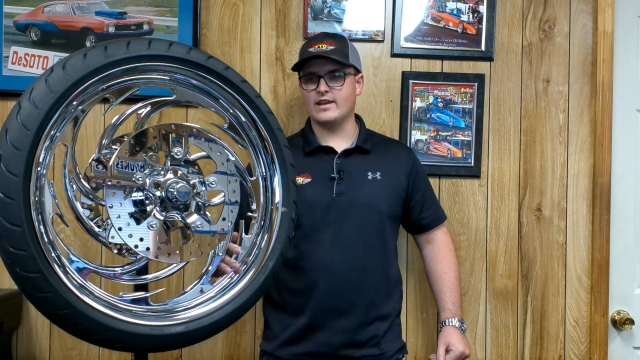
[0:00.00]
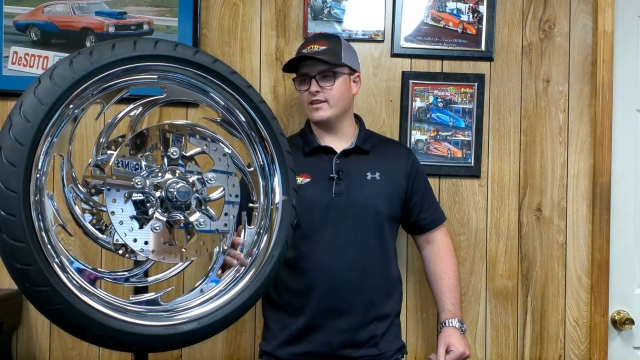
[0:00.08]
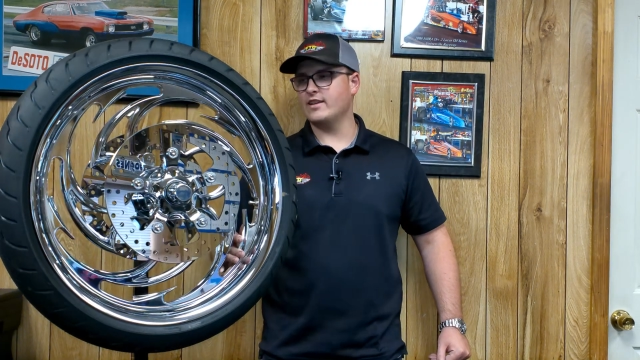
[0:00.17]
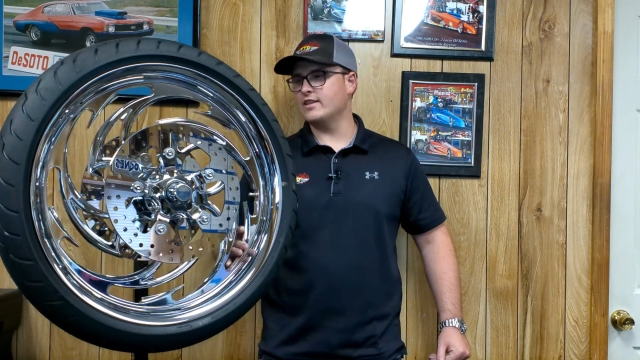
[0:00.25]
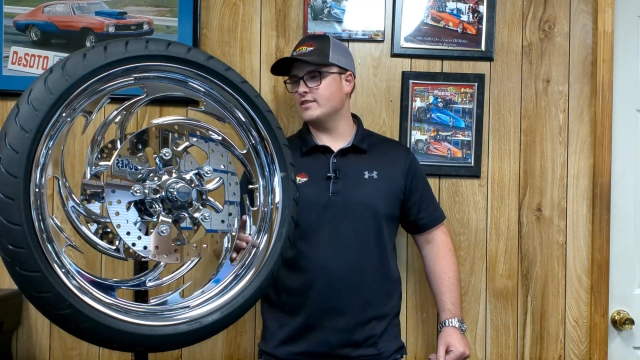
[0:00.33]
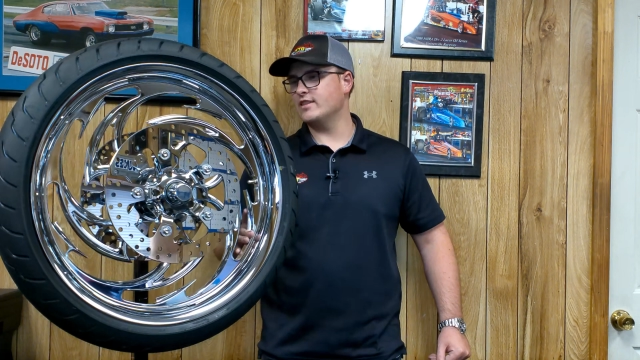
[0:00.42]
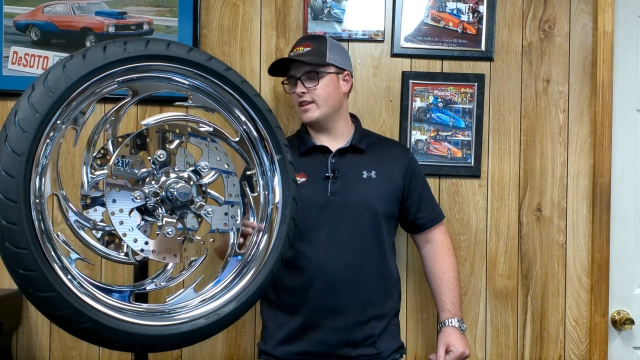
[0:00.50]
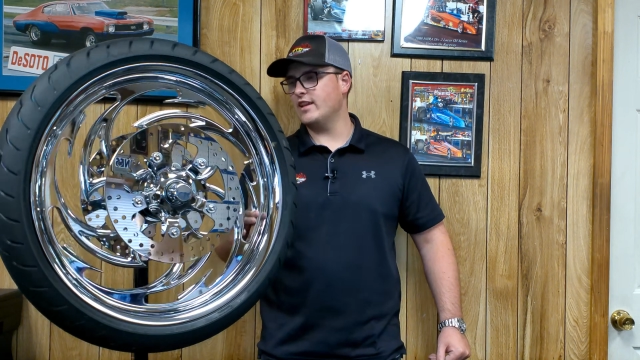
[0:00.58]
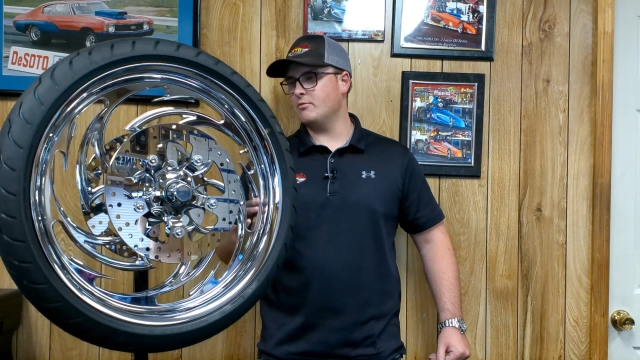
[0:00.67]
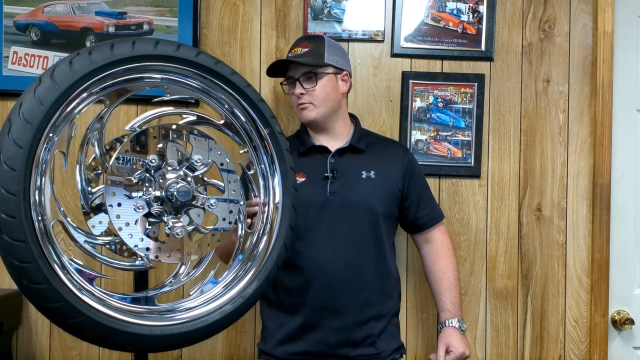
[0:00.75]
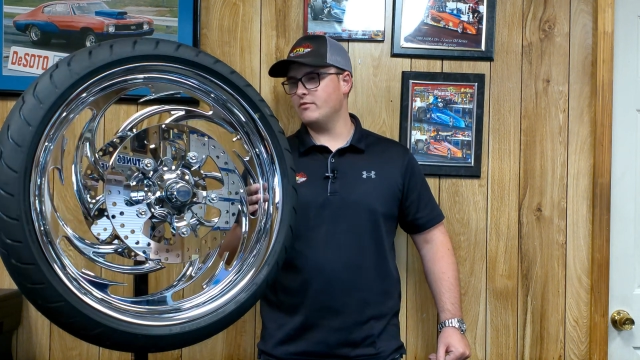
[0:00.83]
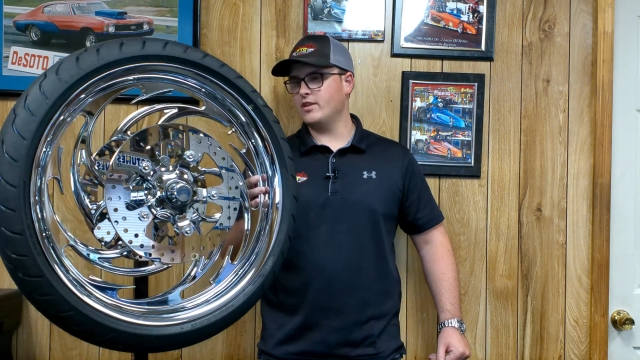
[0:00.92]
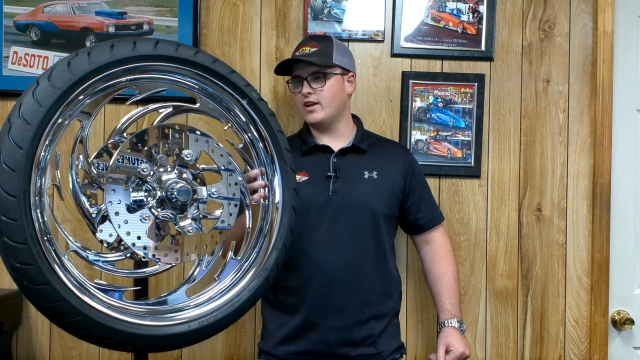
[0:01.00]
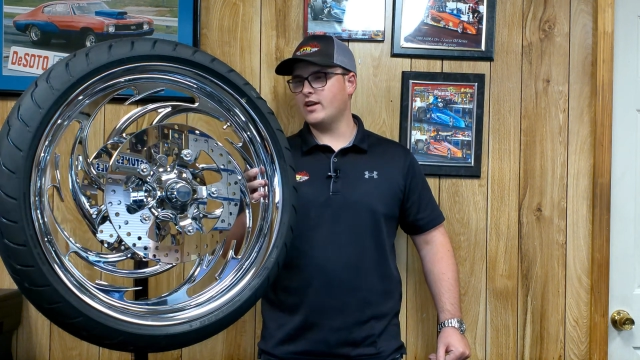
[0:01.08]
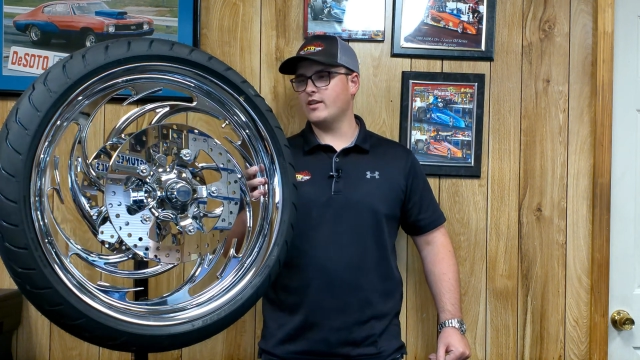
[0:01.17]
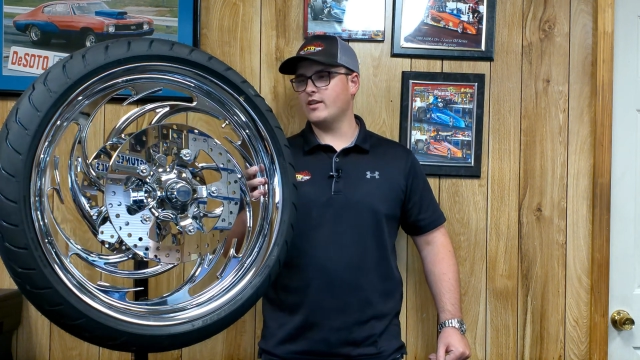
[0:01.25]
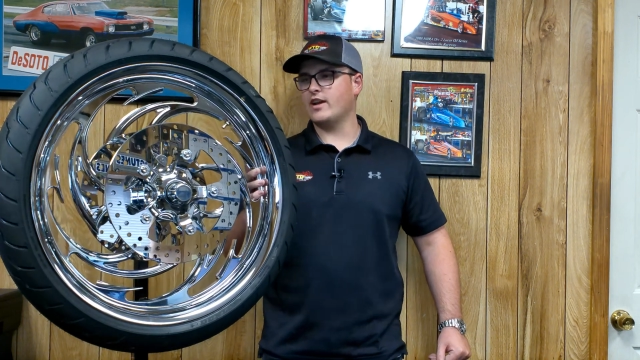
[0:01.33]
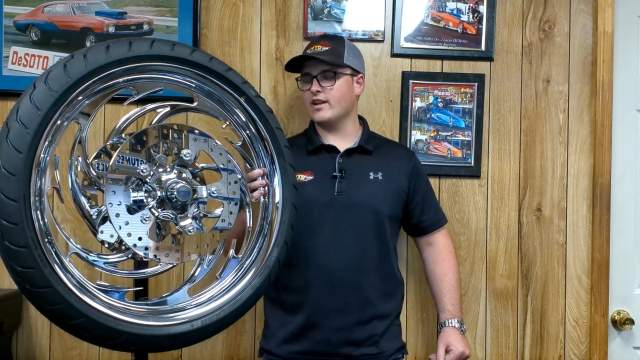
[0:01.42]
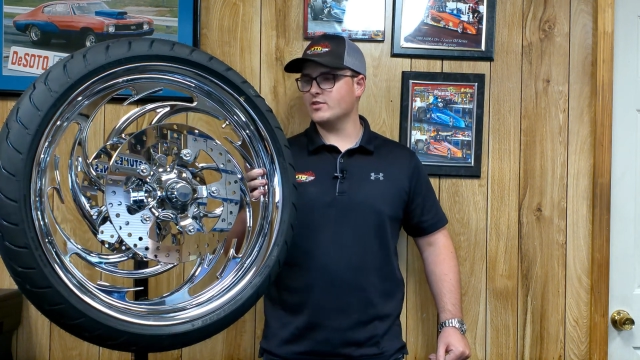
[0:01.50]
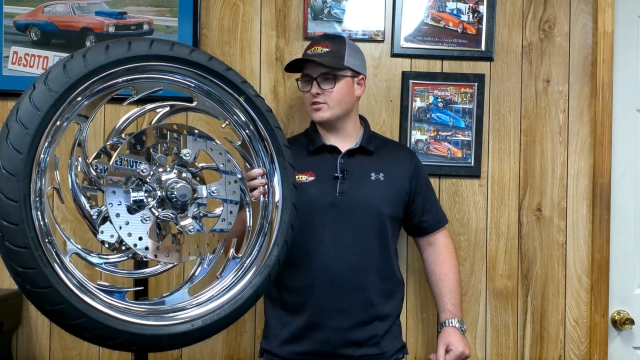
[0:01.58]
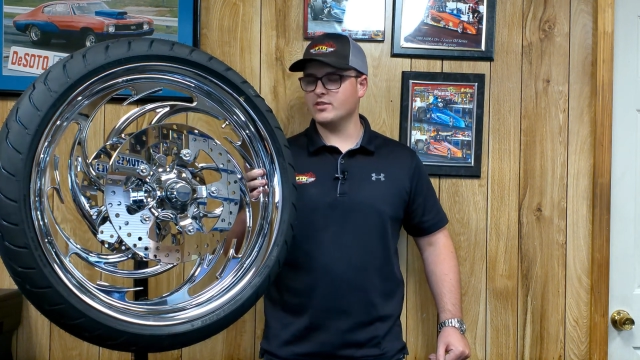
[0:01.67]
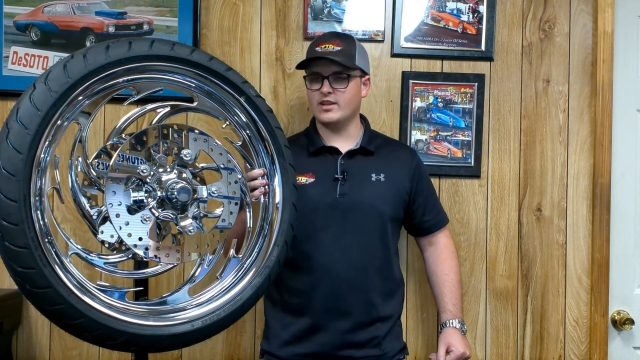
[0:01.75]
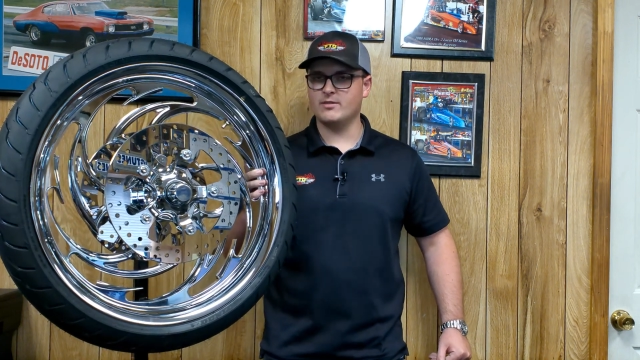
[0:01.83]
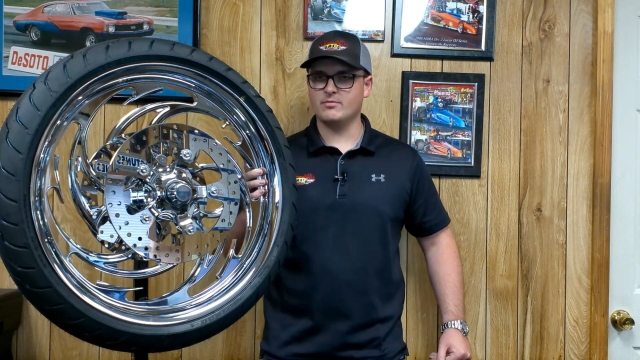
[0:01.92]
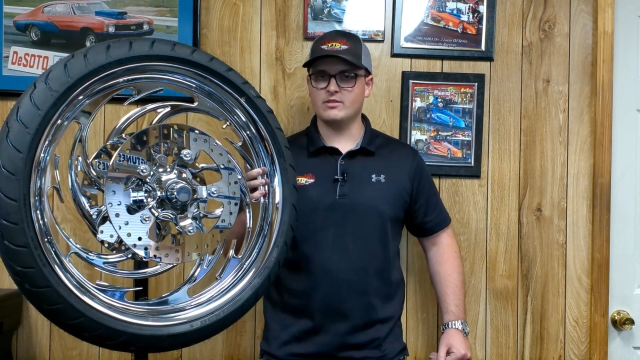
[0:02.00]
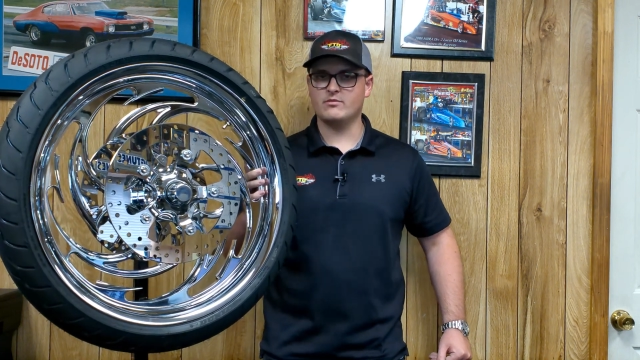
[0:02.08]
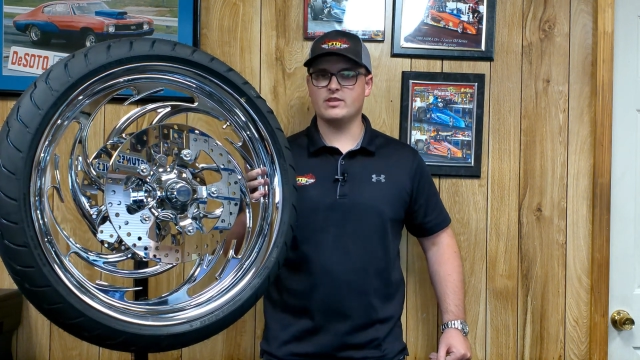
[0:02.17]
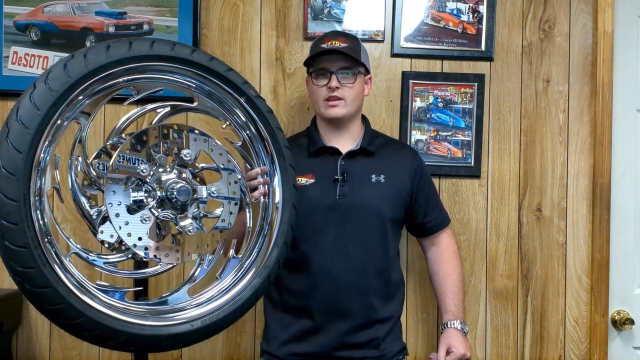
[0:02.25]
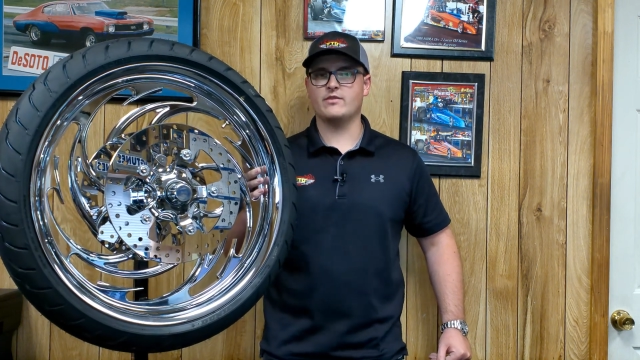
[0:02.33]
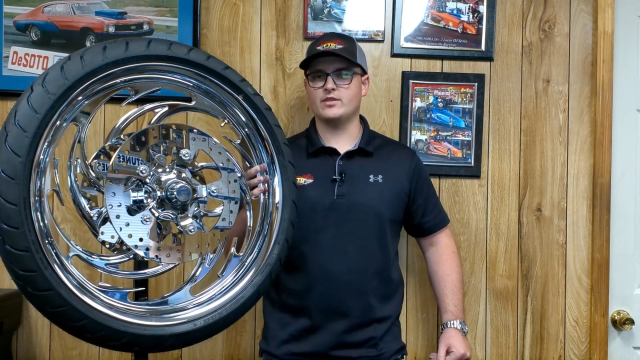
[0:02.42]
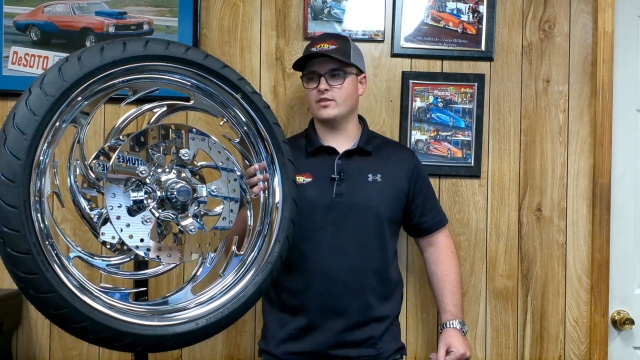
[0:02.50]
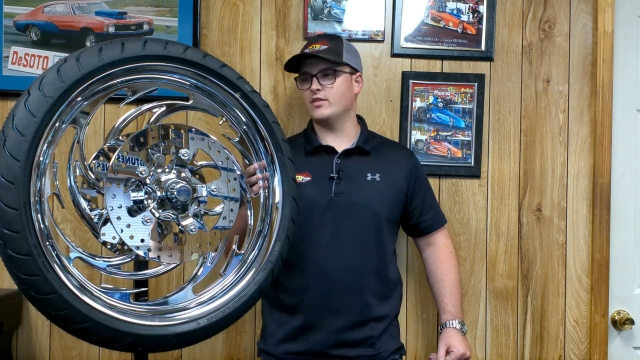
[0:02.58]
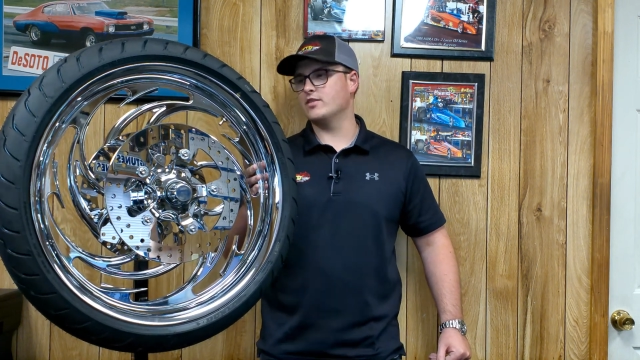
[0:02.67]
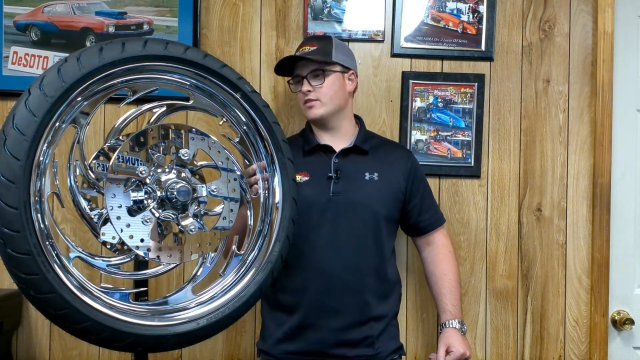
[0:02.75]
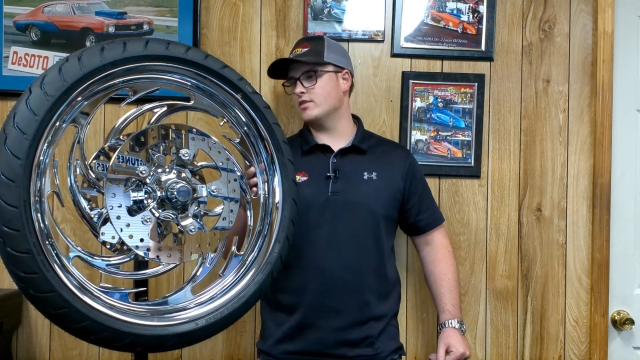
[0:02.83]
and today we've got, I actually can't believe we haven't done this.